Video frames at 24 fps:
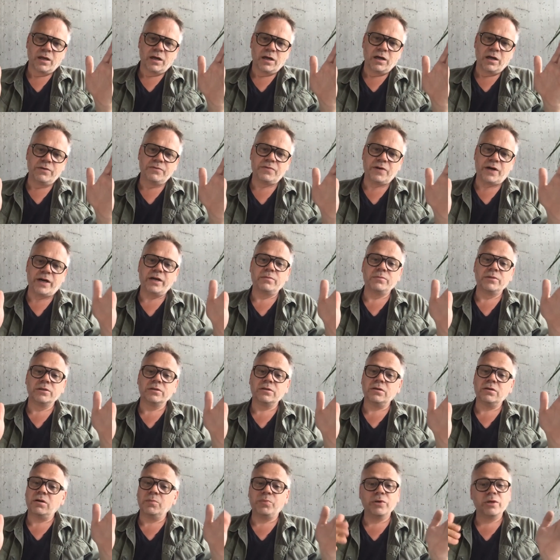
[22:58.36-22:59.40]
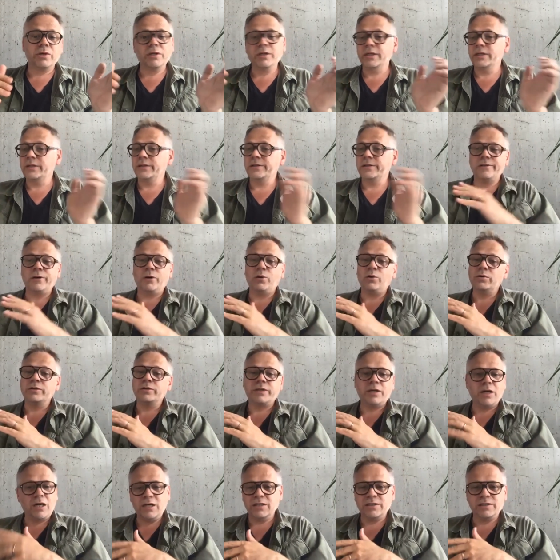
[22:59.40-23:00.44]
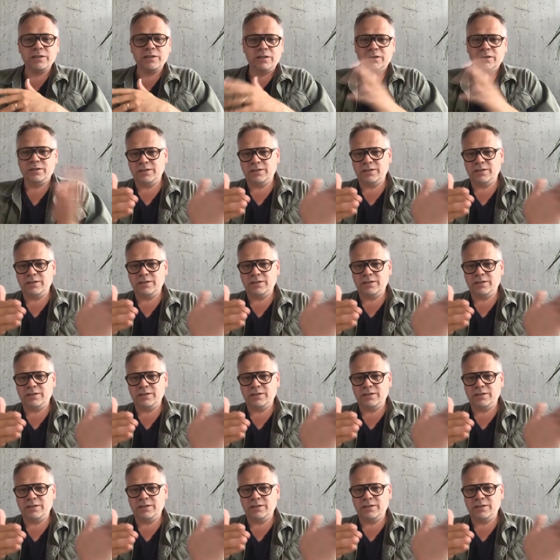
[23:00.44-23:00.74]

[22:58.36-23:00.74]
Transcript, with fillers: environment or put it in an old castle,